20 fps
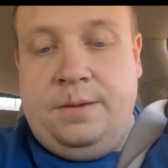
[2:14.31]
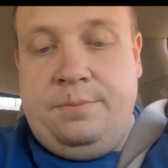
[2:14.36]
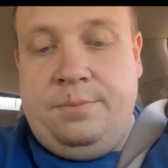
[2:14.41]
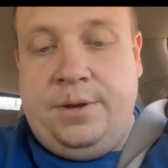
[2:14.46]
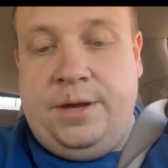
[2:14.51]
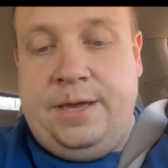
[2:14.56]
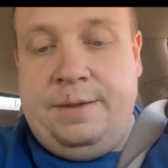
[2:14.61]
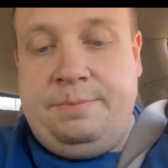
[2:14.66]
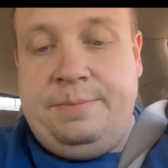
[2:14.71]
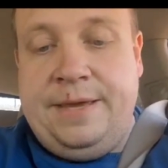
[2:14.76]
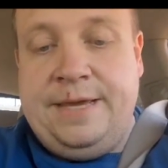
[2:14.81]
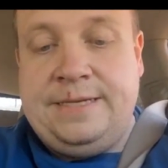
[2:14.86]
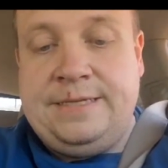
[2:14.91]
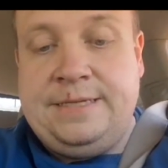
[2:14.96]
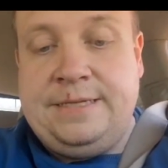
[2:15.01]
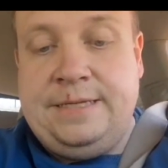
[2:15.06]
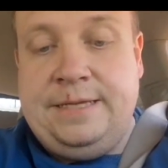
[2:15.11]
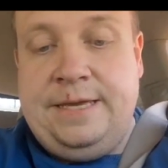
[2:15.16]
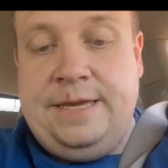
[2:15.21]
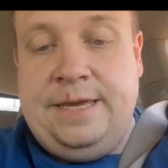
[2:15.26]
But
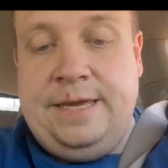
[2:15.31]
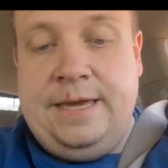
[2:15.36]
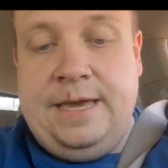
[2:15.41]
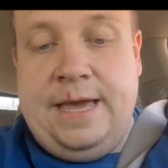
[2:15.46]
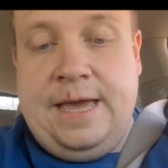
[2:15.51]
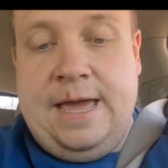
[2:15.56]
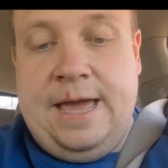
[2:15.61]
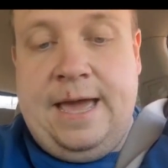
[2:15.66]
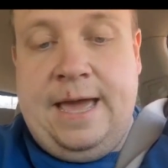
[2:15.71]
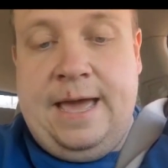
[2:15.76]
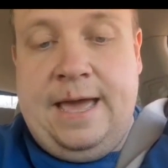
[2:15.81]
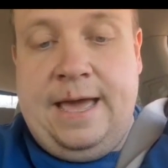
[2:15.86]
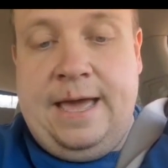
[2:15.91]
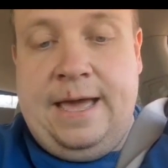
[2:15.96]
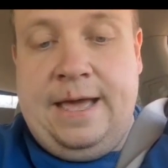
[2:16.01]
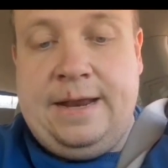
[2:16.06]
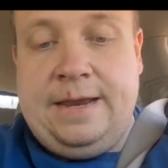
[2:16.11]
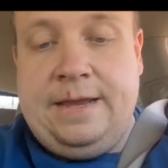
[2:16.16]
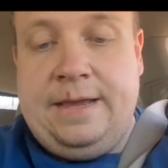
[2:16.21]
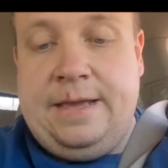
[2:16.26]
basically, I
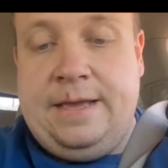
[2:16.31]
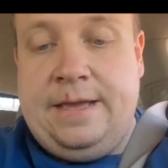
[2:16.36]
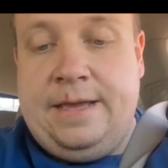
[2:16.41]
had